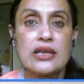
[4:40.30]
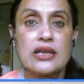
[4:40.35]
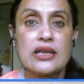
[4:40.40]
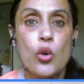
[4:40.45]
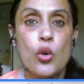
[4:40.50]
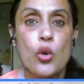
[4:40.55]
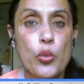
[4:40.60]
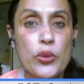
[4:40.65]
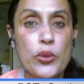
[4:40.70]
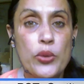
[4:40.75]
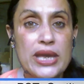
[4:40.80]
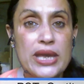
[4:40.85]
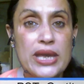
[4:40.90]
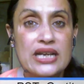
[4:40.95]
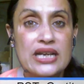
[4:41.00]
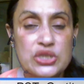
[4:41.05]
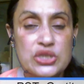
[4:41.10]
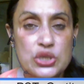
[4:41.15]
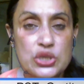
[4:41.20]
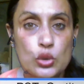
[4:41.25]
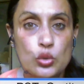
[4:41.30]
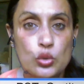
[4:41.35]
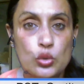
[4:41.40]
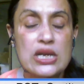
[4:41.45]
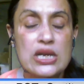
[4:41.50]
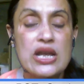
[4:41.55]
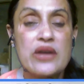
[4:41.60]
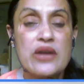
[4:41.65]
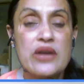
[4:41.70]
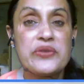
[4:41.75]
week 2,
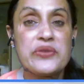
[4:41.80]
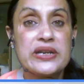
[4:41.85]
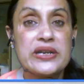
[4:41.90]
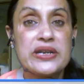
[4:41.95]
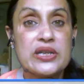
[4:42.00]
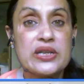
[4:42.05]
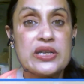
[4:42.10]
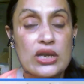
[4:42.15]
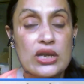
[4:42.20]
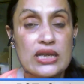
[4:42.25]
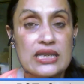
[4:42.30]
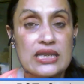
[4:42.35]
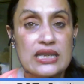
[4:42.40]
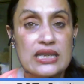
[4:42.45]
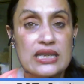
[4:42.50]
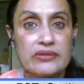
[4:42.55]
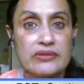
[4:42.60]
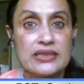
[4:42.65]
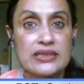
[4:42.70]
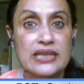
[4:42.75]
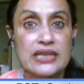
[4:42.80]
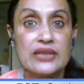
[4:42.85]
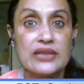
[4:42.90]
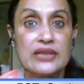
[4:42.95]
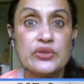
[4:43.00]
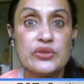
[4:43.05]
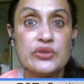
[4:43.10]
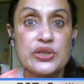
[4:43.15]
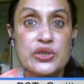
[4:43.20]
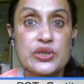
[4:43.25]
video 11 and
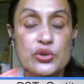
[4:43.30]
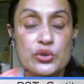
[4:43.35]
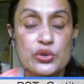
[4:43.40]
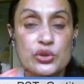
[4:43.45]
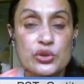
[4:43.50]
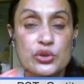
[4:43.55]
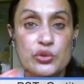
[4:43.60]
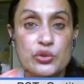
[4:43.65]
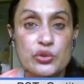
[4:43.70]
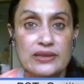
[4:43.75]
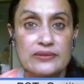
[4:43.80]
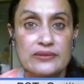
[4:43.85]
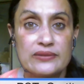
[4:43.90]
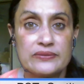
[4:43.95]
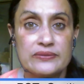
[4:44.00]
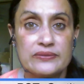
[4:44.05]
video 12.